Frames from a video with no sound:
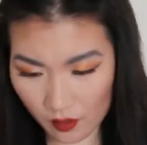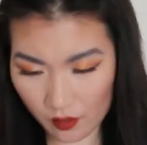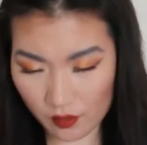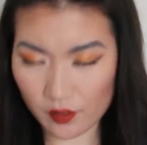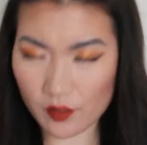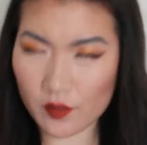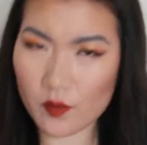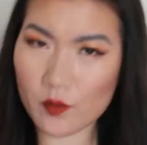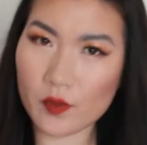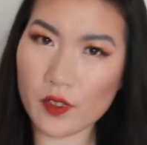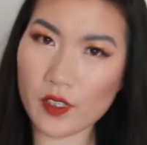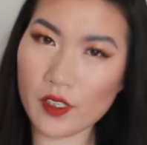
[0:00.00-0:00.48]

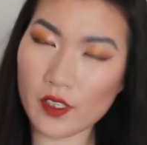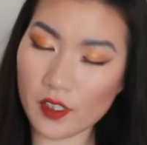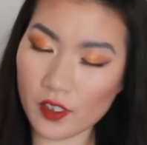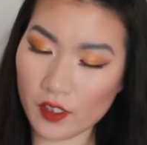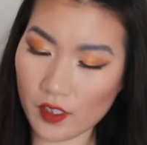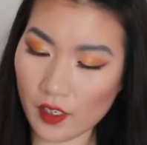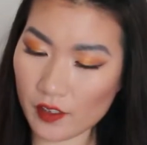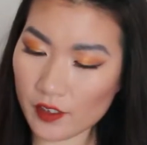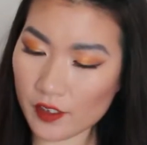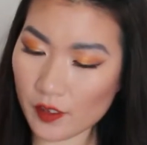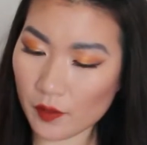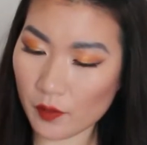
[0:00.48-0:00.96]
This one on
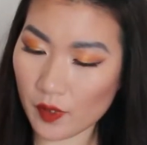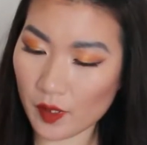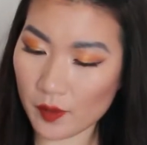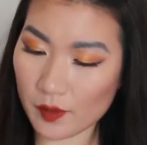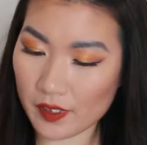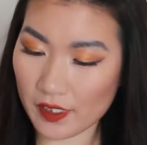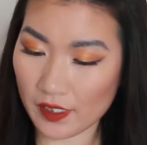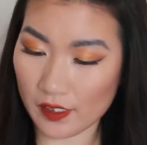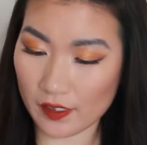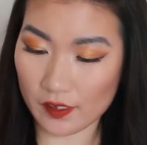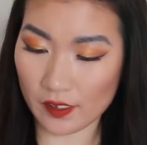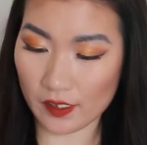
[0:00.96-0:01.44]
Ulta
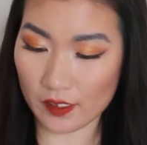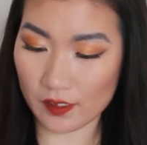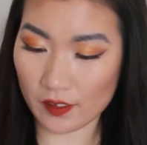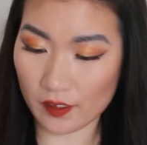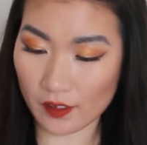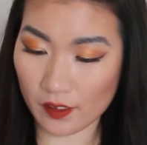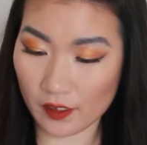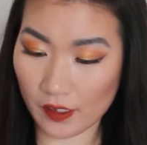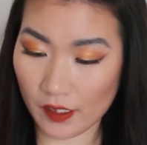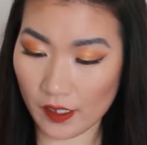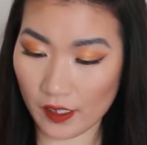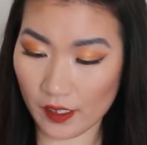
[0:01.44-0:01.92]
website says
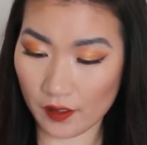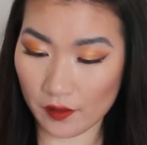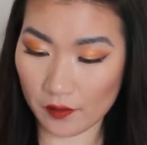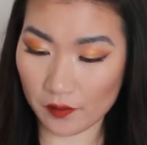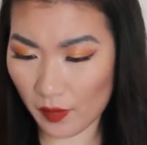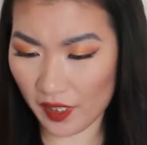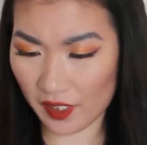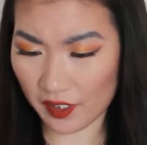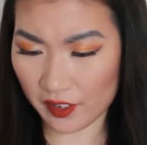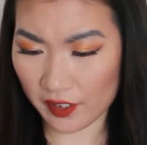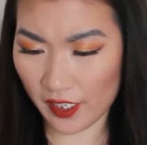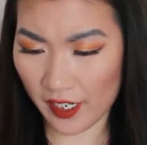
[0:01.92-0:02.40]
they have
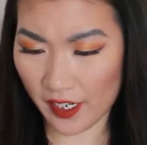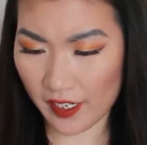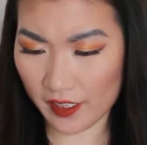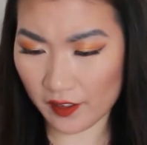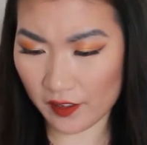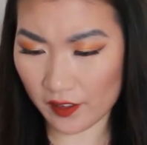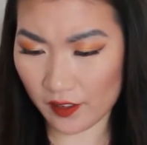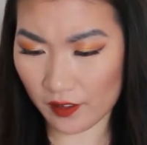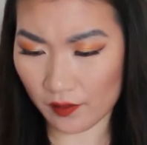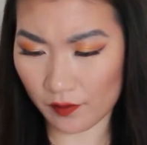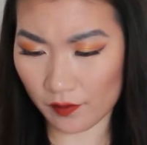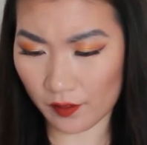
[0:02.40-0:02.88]

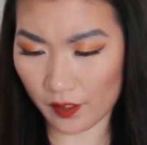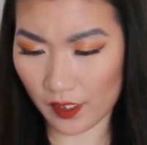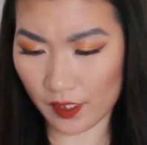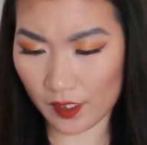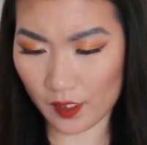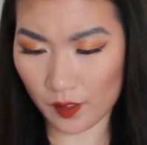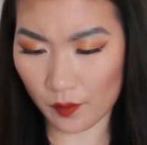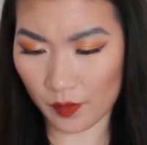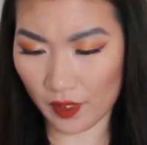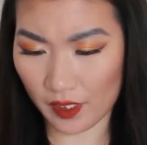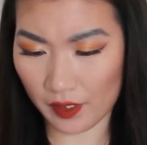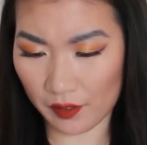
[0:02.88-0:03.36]
bioactive
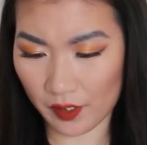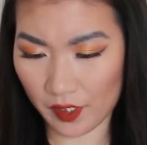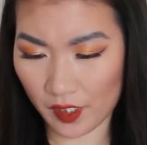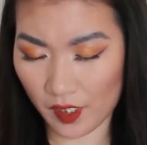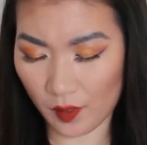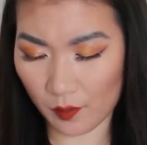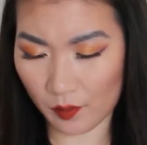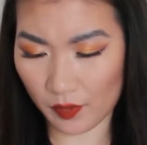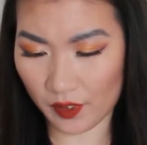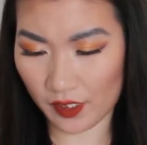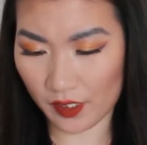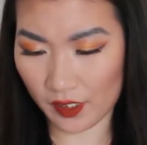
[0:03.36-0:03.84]
8-berry
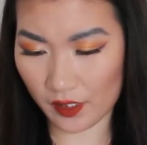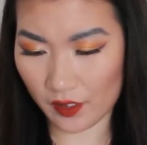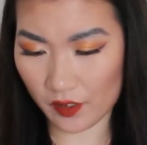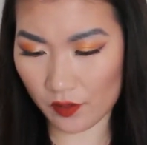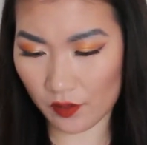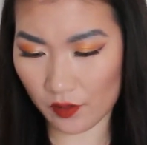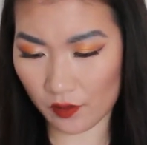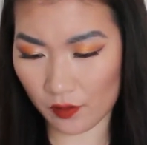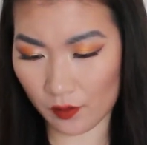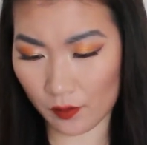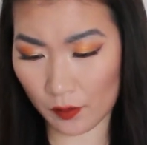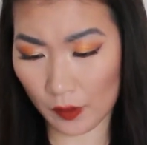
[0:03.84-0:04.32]
complex
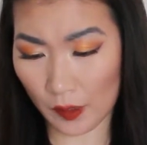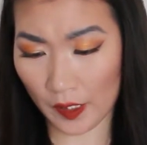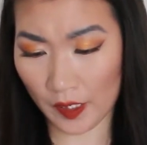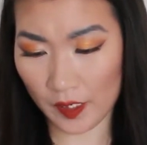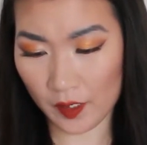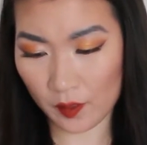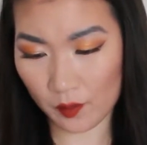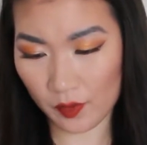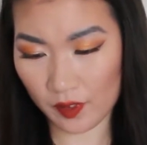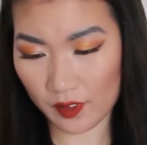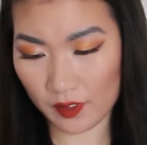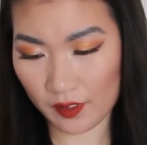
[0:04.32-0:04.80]
to
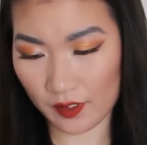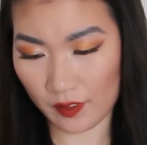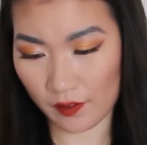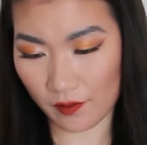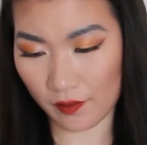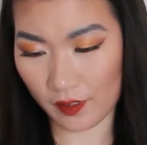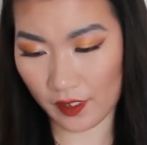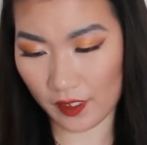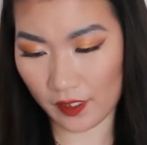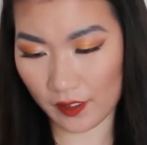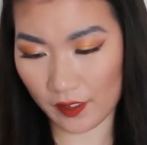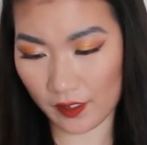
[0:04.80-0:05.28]
help
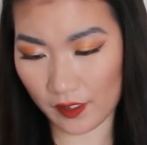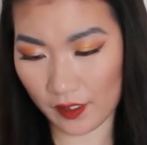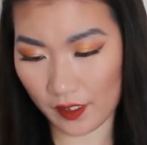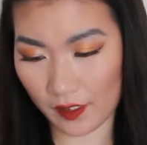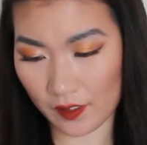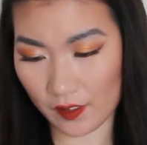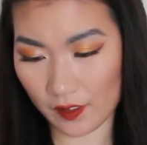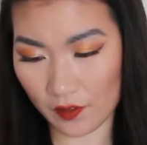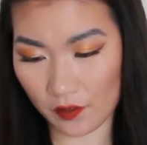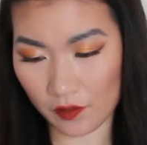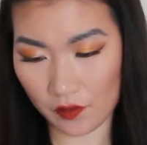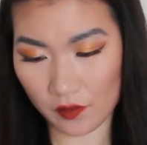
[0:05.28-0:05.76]
defend
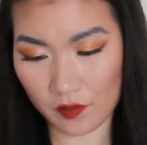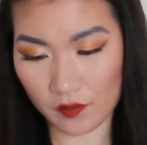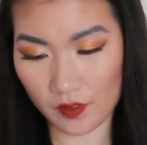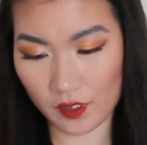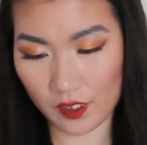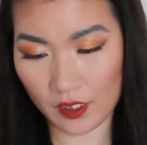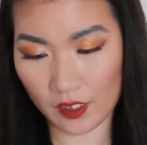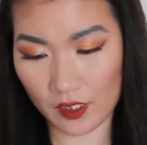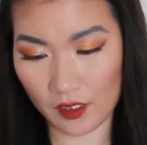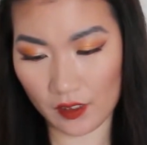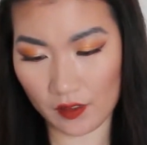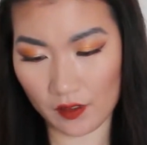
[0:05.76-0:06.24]
against
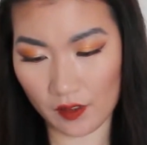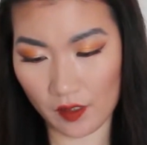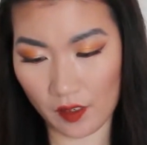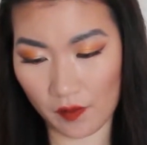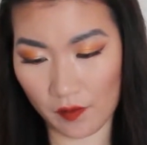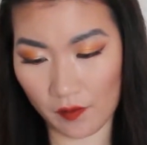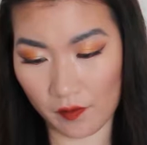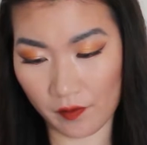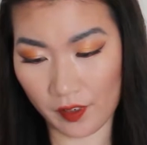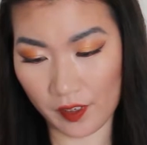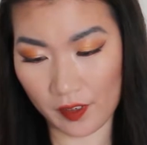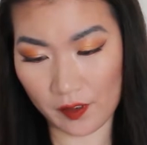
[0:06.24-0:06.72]
UV and
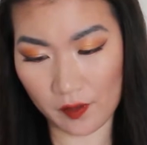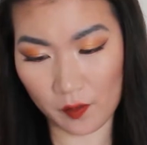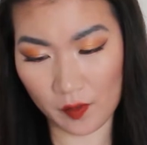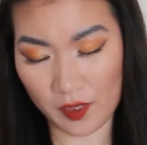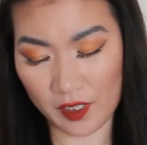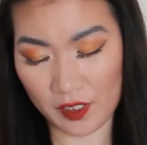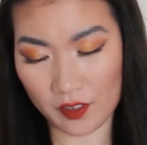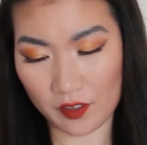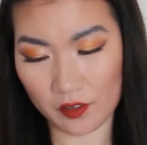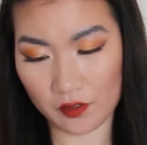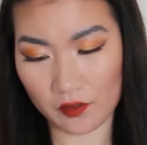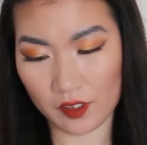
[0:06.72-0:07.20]

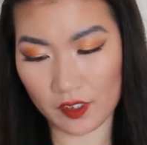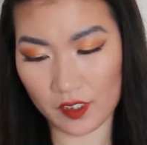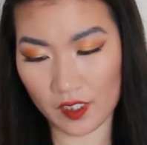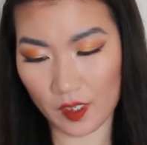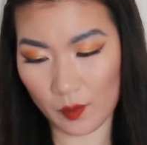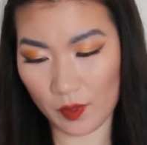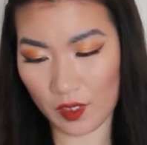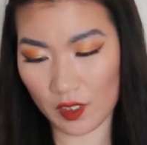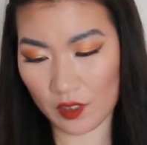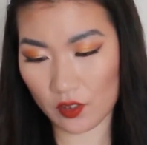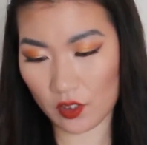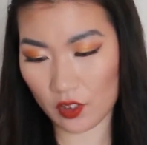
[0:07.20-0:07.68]
environmental
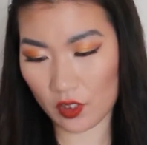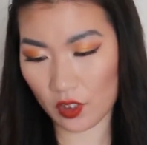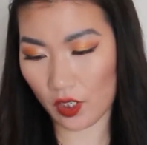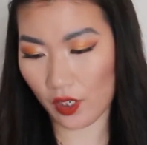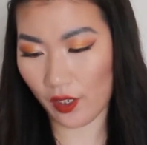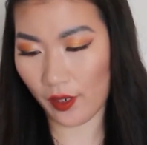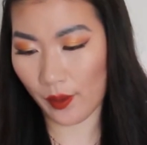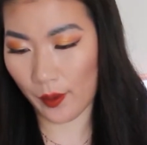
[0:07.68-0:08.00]
damage.